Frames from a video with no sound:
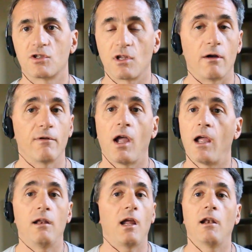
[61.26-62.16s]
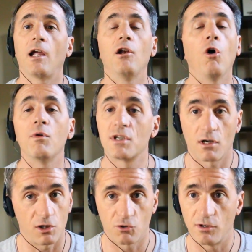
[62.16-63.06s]
stuff. And I know it's a
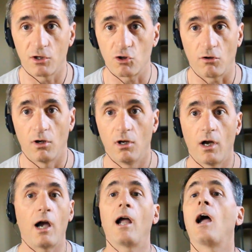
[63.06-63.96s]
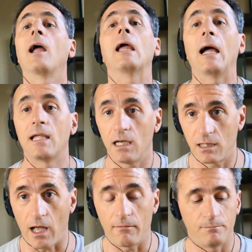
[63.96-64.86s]
contradiction. I
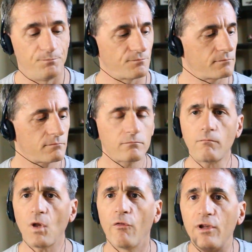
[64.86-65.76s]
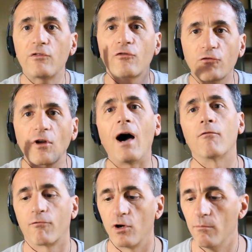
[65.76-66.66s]
get that. The
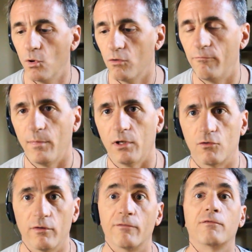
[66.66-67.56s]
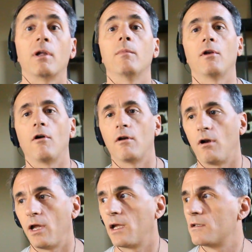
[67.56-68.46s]
sovereign movement or the freeman on the
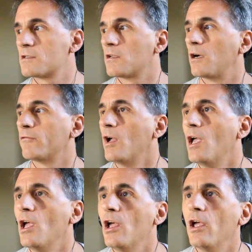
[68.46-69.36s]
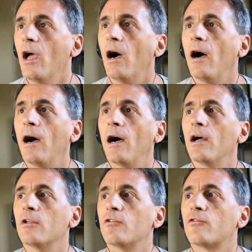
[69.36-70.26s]
land stuff.
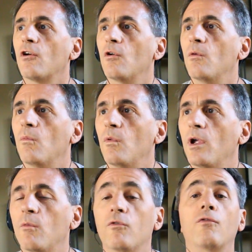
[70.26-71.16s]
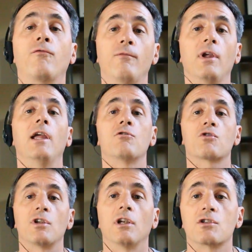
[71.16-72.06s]
So it was
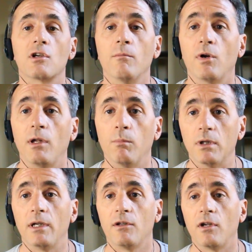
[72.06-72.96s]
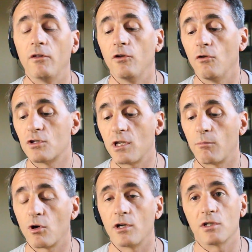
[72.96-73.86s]
interesting that somebody linked in the No
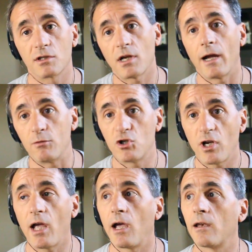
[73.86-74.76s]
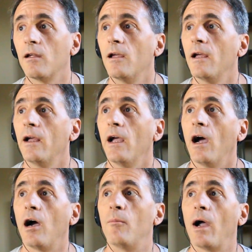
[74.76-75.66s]
State Project Skype chat
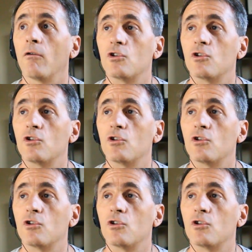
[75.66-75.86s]
about